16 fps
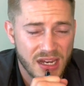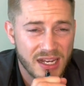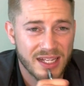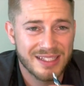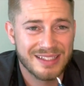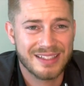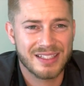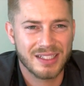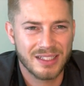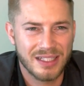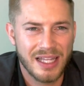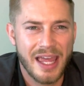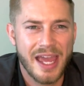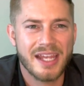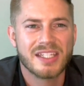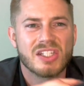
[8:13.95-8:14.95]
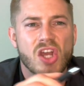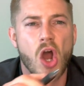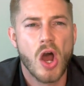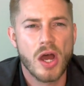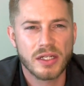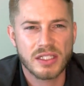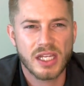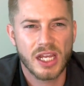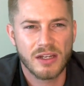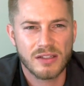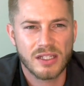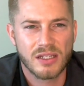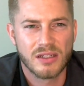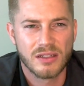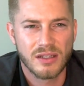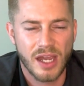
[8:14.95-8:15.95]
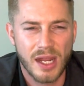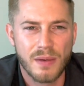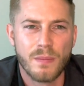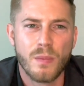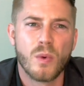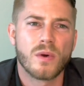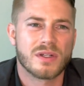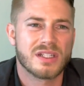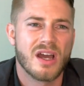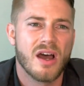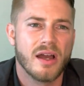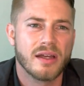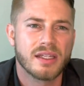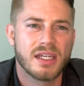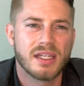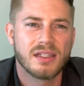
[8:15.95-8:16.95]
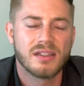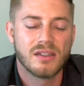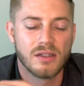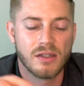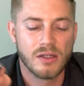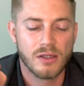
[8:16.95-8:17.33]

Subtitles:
and it's less content and more talking,